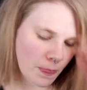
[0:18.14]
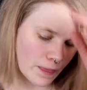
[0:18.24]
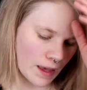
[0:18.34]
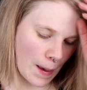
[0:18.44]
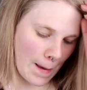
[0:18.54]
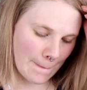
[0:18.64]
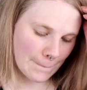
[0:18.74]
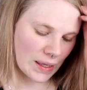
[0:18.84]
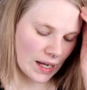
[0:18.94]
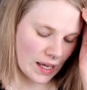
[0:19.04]
um,
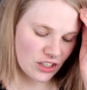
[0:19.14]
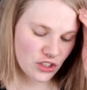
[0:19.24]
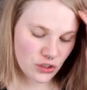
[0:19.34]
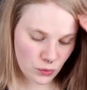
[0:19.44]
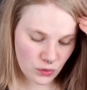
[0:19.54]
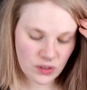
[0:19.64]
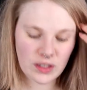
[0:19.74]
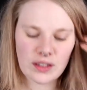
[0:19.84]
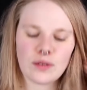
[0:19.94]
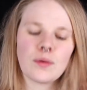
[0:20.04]
but i chose
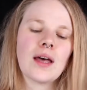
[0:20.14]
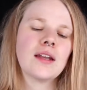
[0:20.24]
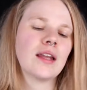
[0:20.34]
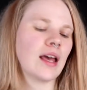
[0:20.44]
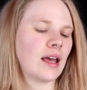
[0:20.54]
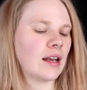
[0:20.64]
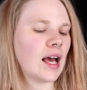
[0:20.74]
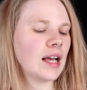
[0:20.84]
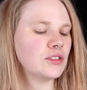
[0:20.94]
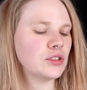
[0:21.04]
this one and
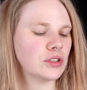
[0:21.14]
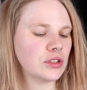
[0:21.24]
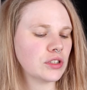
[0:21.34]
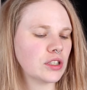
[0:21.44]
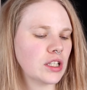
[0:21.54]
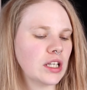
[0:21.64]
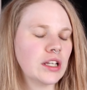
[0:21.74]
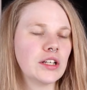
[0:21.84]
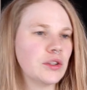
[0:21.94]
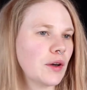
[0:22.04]
i took
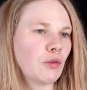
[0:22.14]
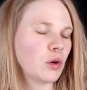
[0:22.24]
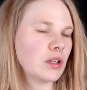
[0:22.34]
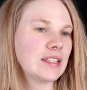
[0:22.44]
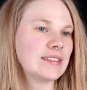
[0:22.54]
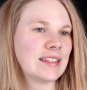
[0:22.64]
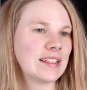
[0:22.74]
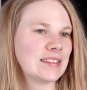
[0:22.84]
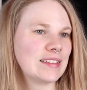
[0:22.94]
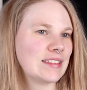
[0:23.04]
you have already seen
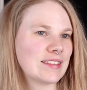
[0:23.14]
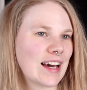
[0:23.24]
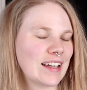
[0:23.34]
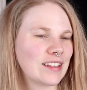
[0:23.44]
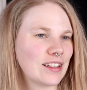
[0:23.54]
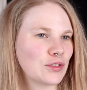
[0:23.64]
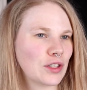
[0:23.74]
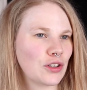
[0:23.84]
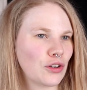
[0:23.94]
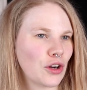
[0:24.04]
it in the title so
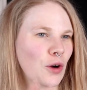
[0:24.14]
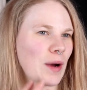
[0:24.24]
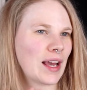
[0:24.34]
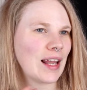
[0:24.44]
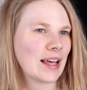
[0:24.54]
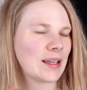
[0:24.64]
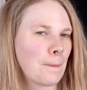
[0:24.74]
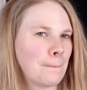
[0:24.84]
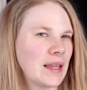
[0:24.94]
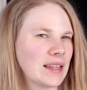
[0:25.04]
i don't know why i like
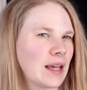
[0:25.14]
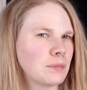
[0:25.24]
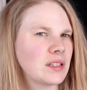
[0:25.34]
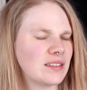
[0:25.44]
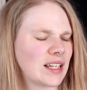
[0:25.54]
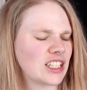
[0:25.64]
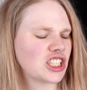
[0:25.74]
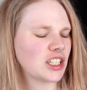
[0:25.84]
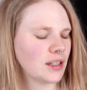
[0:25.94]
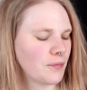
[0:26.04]
build up the
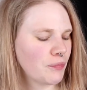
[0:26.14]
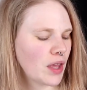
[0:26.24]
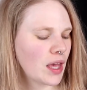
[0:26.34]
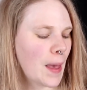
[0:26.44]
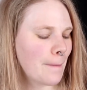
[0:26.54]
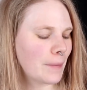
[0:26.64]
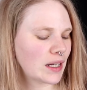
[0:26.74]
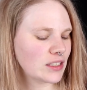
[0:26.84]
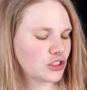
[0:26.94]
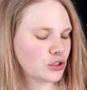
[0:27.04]
tension but
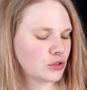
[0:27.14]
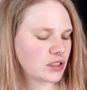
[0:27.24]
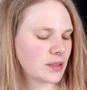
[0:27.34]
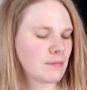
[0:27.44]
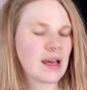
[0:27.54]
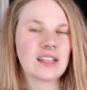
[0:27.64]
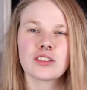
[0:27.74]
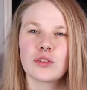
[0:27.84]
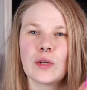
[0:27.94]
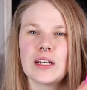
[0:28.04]
I took the
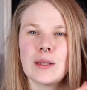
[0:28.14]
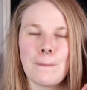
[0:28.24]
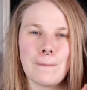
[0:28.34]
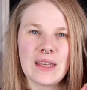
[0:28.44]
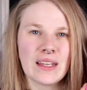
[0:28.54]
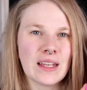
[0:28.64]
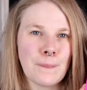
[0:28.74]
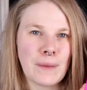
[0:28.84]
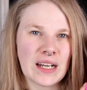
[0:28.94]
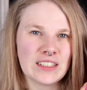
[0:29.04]
Masquerade Mini
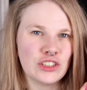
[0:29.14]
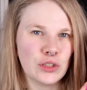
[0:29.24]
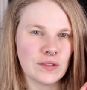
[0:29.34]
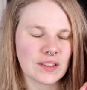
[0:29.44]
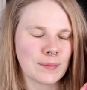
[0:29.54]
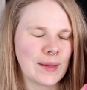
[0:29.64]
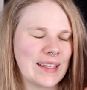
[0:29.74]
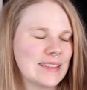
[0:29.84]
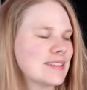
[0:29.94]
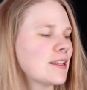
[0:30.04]
by Juvia's
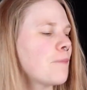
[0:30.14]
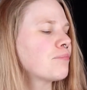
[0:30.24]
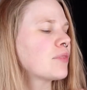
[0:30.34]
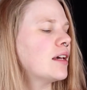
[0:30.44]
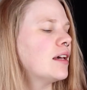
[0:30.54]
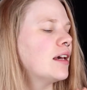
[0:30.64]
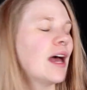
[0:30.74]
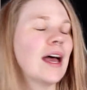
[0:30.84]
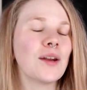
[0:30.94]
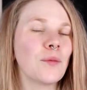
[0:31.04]
Place.
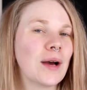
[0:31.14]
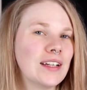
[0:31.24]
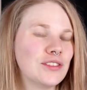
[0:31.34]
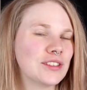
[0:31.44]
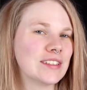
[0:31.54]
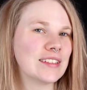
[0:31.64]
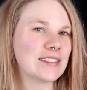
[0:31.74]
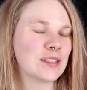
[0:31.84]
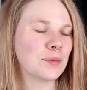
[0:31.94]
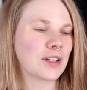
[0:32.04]
And why I took this
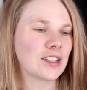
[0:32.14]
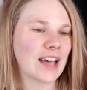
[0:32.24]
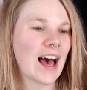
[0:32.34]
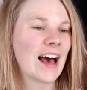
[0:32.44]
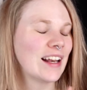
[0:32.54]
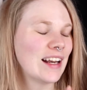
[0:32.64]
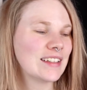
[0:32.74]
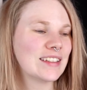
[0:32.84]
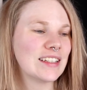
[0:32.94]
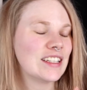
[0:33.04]
is because I
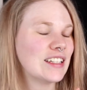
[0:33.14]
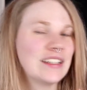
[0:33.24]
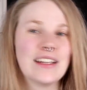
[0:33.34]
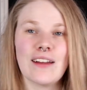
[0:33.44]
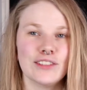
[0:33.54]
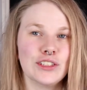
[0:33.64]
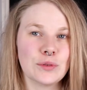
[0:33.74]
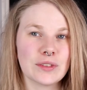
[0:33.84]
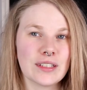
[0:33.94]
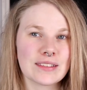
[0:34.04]
like never
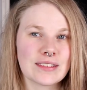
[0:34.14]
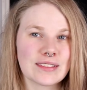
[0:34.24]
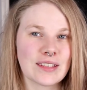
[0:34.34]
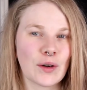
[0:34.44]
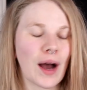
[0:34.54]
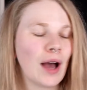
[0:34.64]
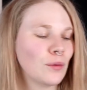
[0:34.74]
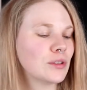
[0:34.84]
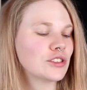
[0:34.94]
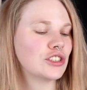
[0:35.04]
use this, so I
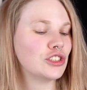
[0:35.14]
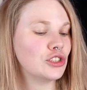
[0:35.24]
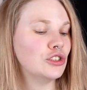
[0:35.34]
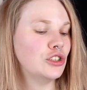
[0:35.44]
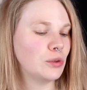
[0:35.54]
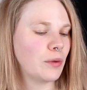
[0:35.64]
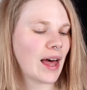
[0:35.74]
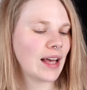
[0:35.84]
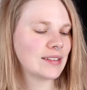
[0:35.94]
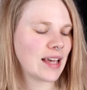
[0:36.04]
wanted to do
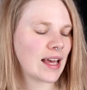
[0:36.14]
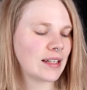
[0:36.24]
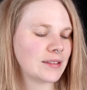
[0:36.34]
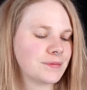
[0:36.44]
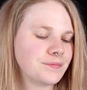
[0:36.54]
that. And